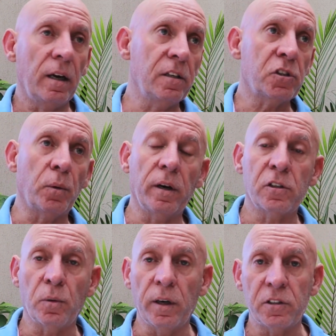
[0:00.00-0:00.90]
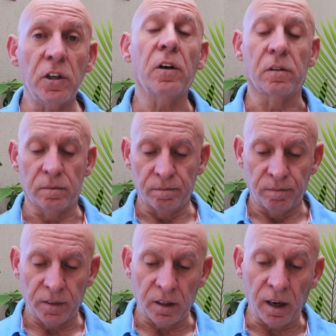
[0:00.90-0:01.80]
in 2022,
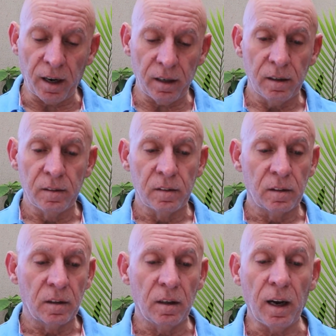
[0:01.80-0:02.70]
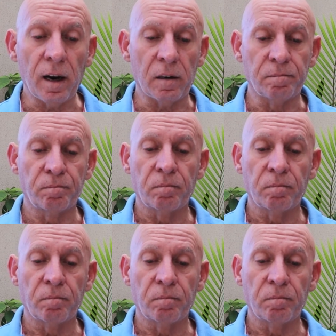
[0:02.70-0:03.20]
okay? Now,